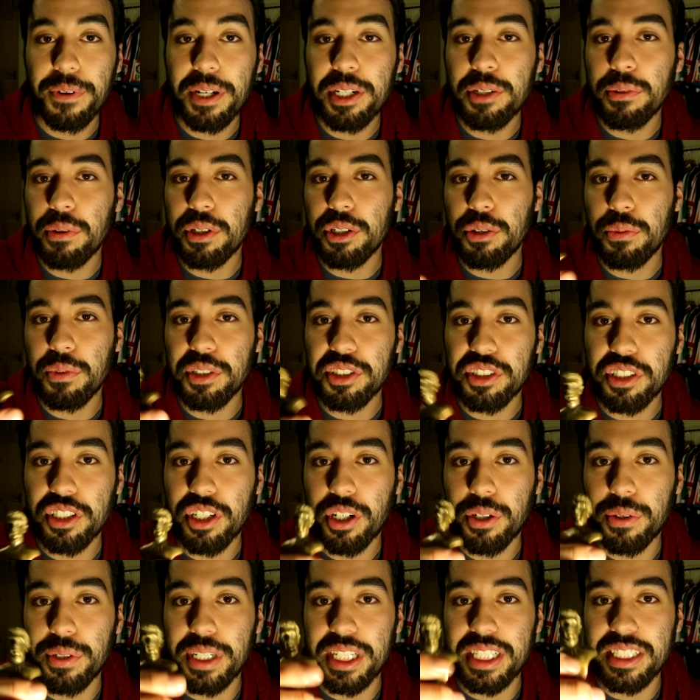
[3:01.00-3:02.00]
For anyone who wants to
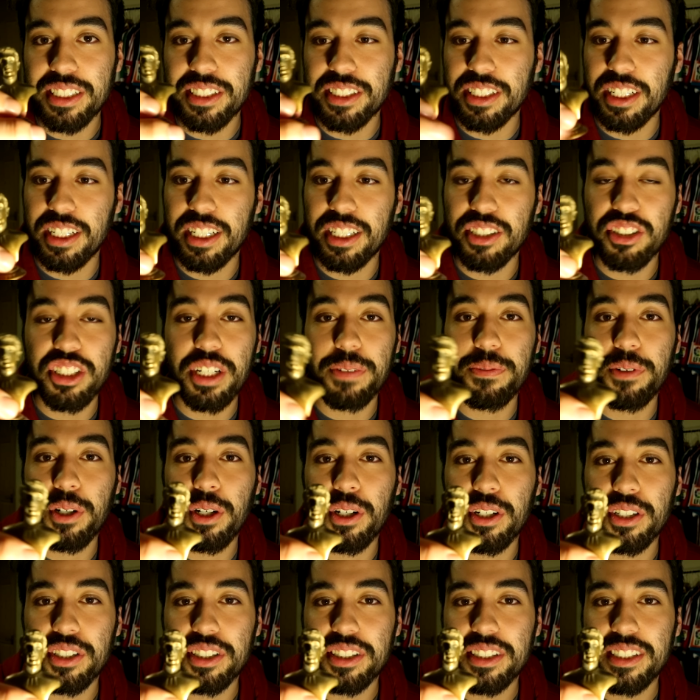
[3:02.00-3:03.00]
know, it's uh, Jeff
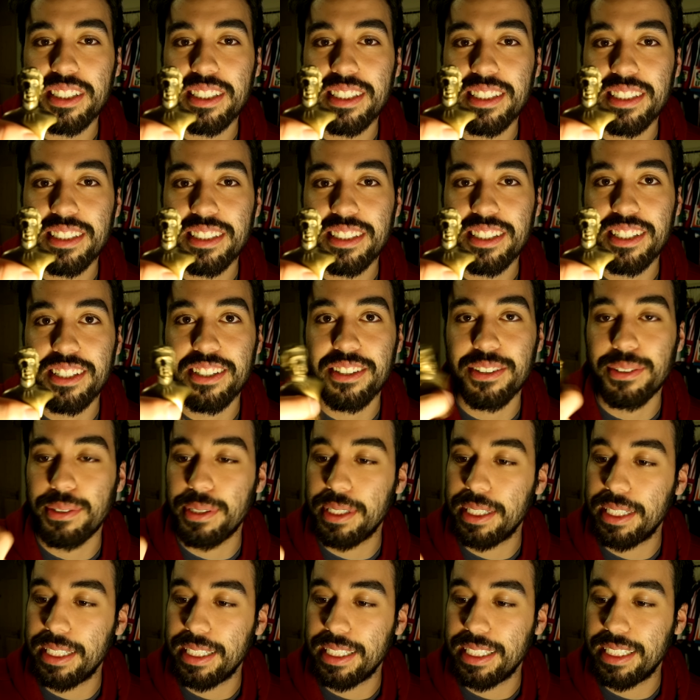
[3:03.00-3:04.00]
Hurst. So,
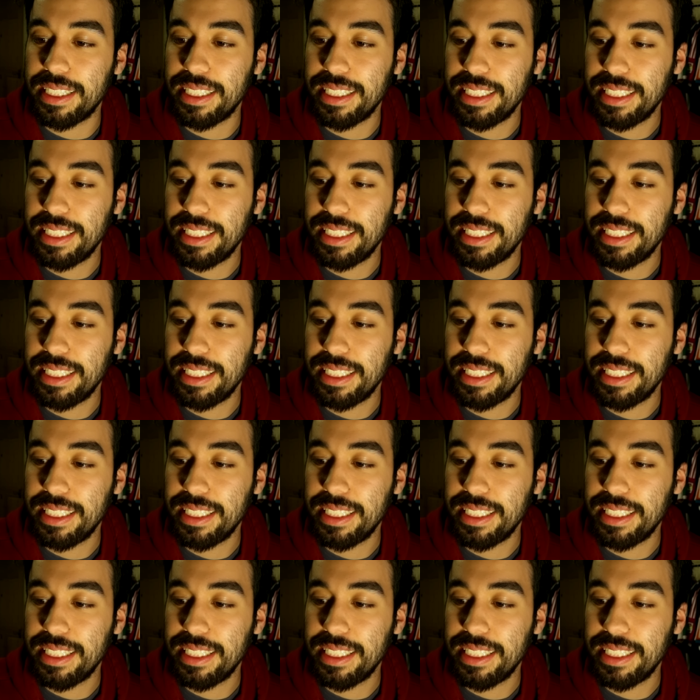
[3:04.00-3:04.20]
uh,